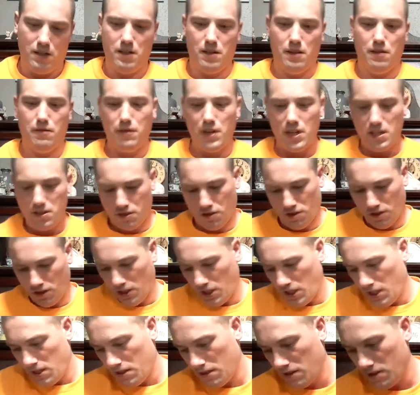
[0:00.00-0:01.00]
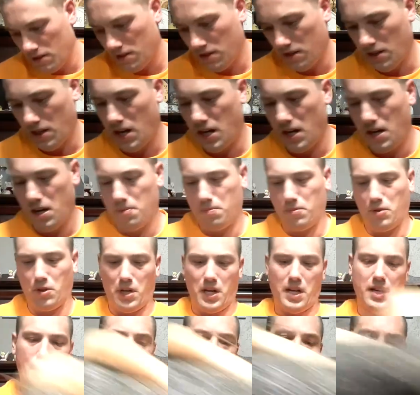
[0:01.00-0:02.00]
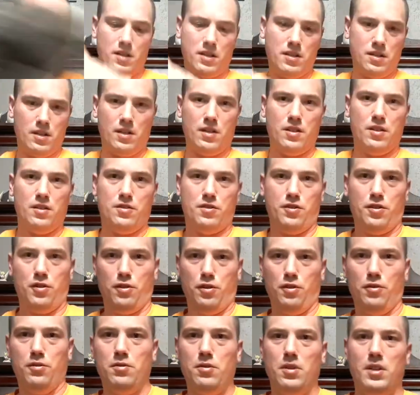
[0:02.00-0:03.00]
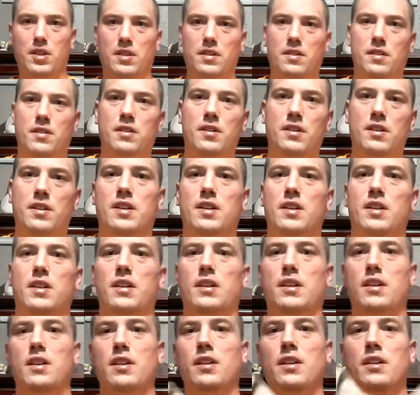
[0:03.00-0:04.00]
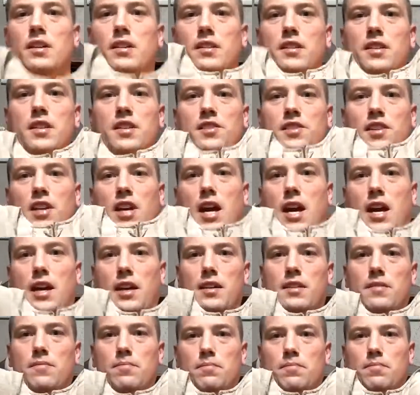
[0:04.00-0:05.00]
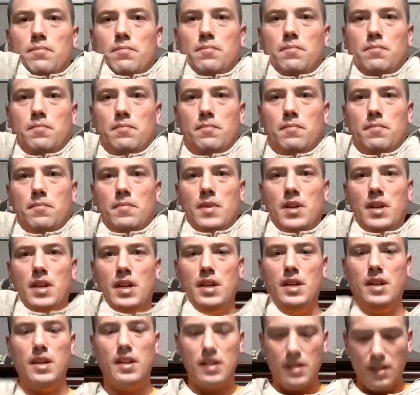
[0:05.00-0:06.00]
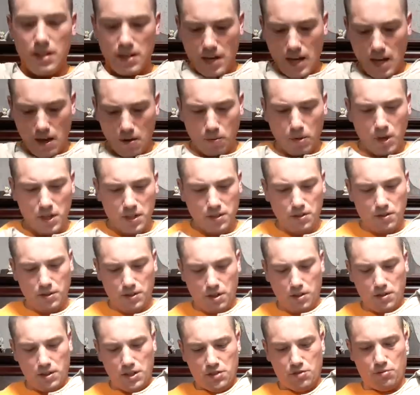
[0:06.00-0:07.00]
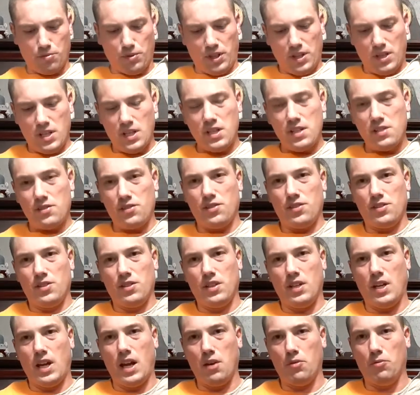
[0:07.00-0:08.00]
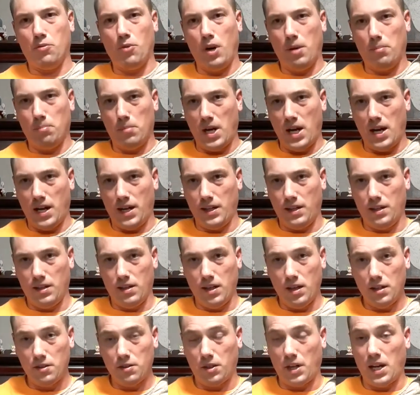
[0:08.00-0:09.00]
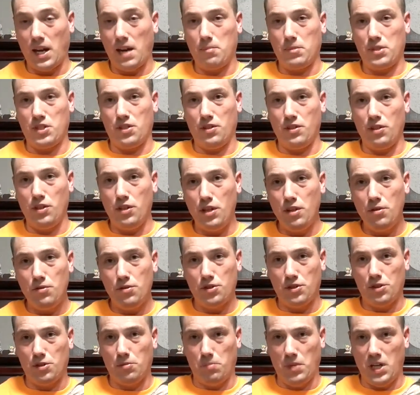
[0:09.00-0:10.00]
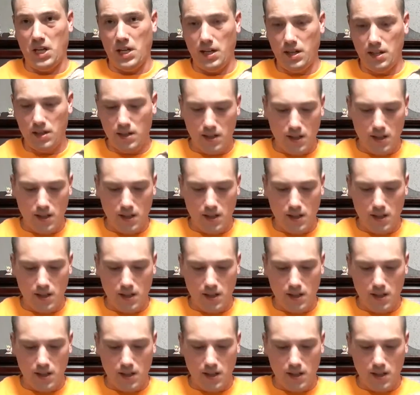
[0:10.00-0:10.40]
eventually I upgraded to this guy. Now what you'll notice with this and what my other Gambeson used to be